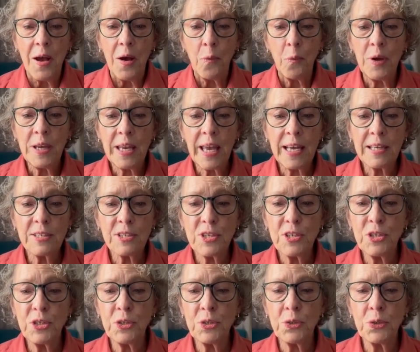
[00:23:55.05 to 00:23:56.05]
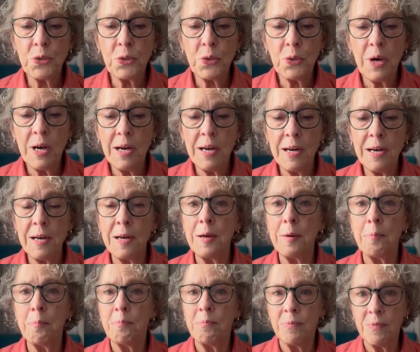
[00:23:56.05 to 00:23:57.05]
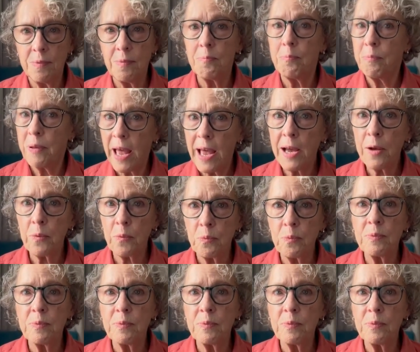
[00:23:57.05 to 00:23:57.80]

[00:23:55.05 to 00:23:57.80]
We get to pack